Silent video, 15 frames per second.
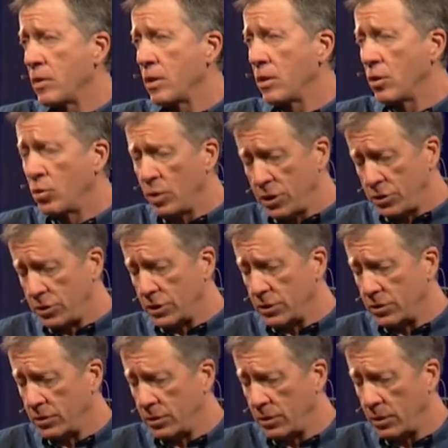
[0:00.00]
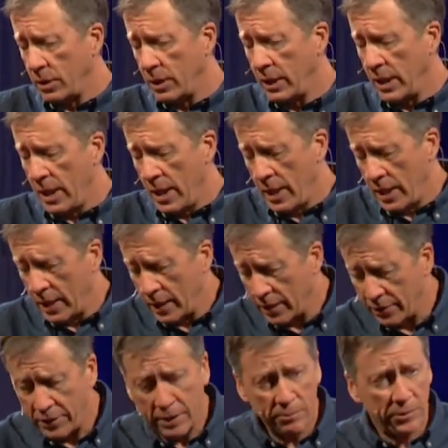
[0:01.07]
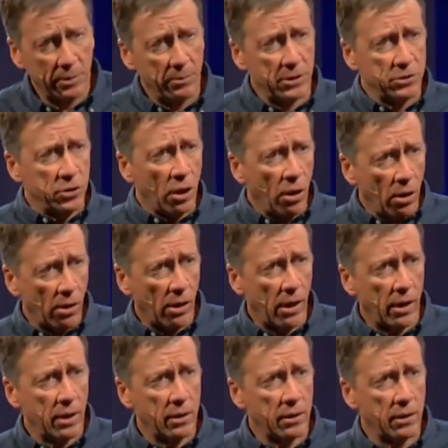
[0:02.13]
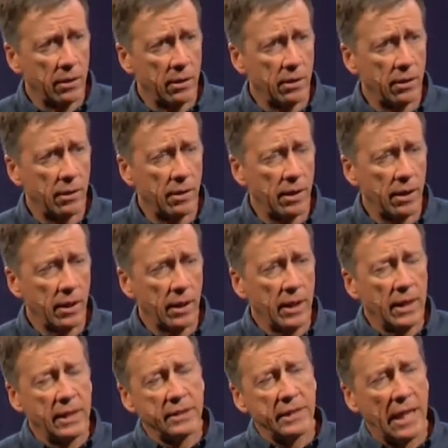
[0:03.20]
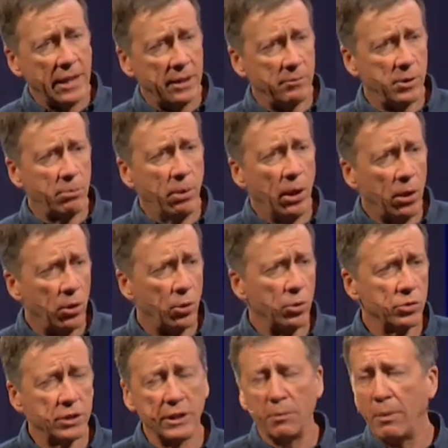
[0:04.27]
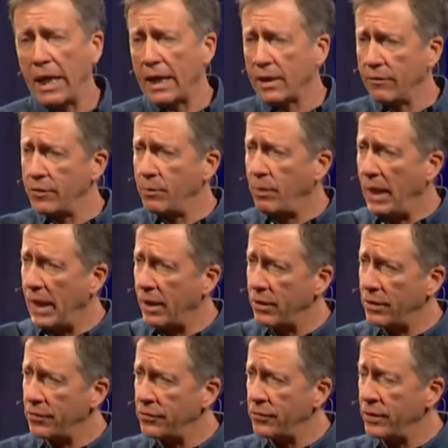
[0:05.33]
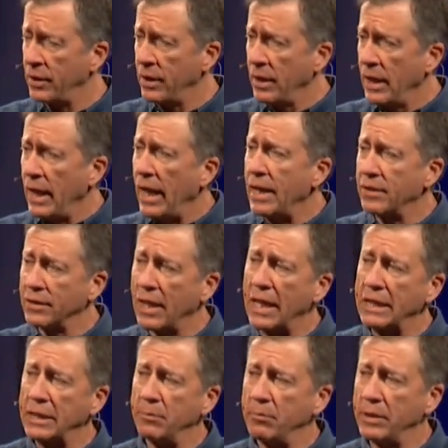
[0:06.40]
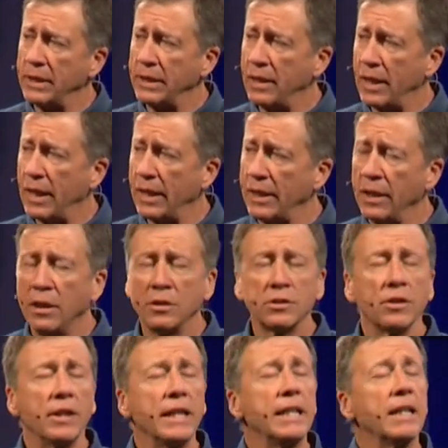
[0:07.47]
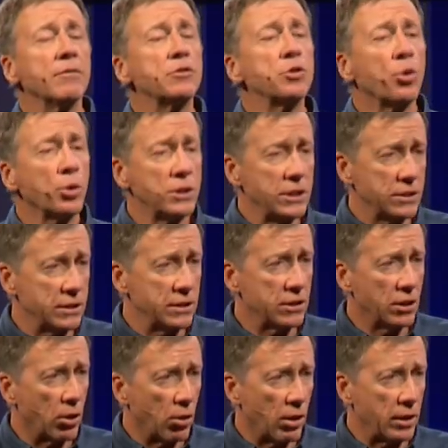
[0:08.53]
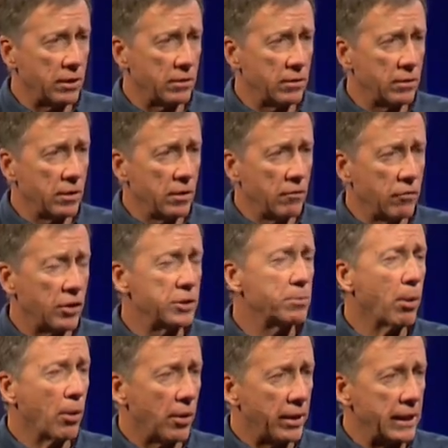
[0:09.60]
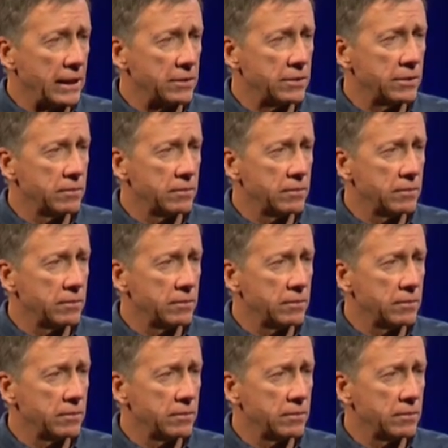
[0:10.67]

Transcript: Christians, dip them in tar, tie them to poles in the back of the palace, and light them at night so that he could have torches in the garden for his parties.